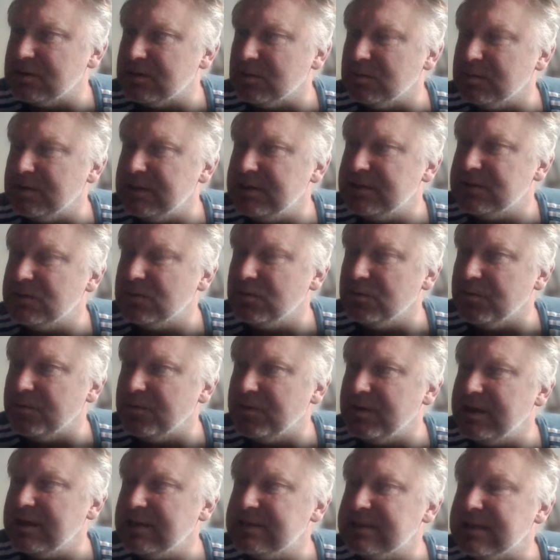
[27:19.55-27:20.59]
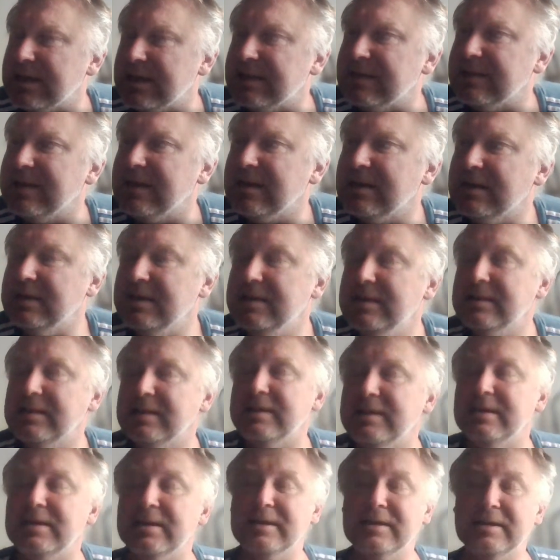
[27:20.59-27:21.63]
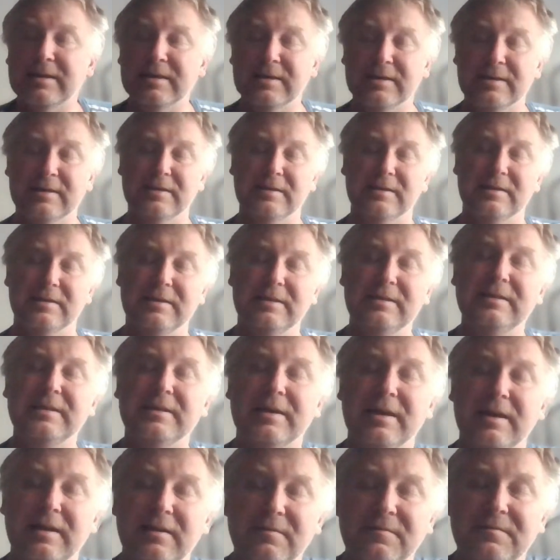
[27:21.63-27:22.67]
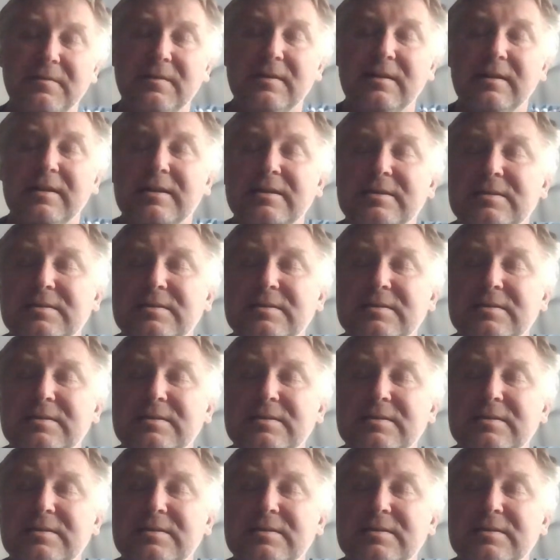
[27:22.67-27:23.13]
So these two things, and then eating healthily,